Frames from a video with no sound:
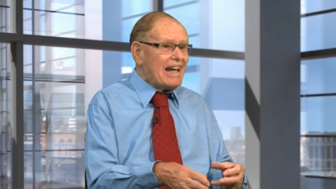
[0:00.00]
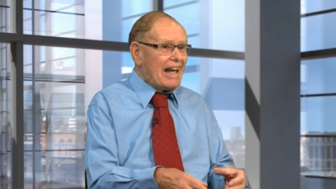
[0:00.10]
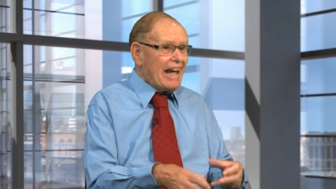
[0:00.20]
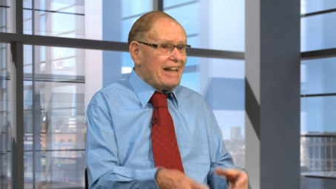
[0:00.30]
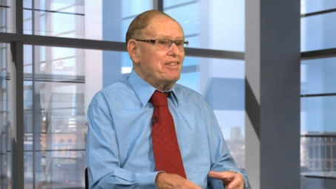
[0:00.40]

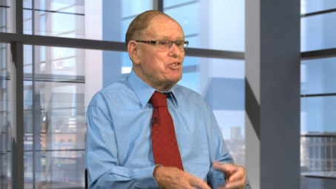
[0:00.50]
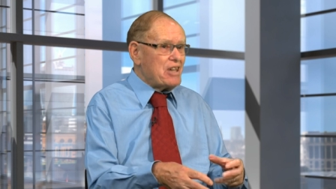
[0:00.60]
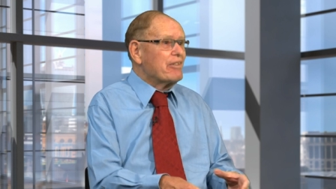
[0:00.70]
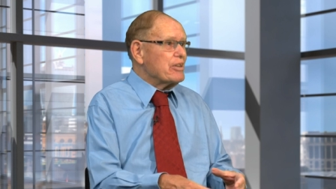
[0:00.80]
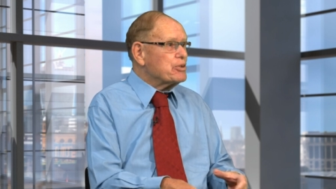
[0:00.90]
in
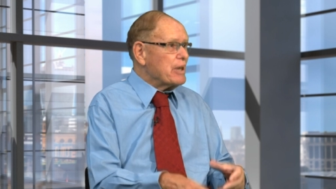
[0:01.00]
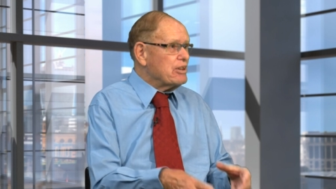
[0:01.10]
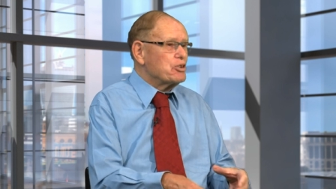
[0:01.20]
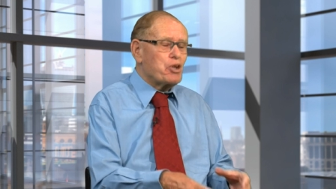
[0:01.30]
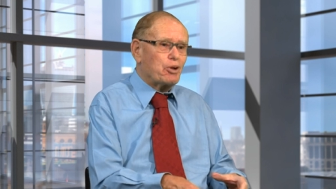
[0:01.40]
territory
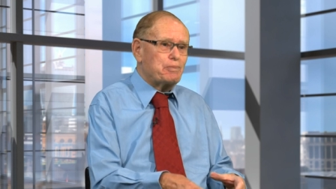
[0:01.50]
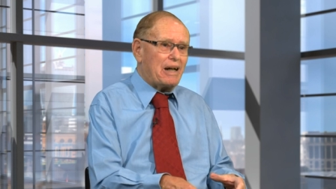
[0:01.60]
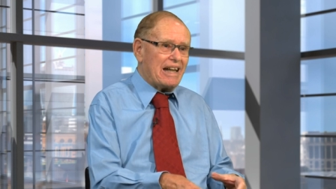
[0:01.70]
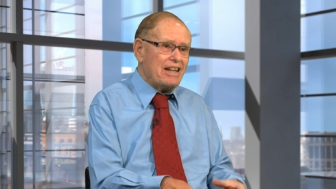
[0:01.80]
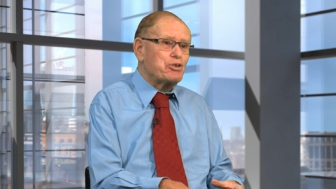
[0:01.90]
controlled
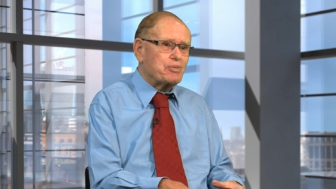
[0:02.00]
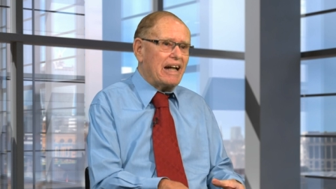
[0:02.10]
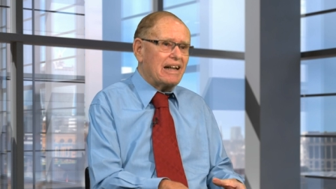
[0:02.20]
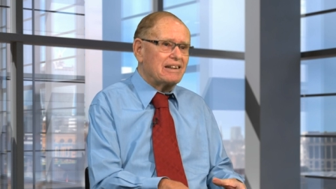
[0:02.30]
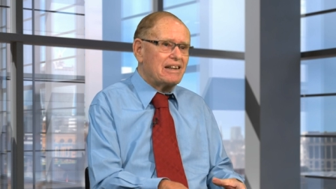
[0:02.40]
by
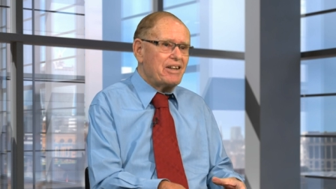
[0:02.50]
Israel.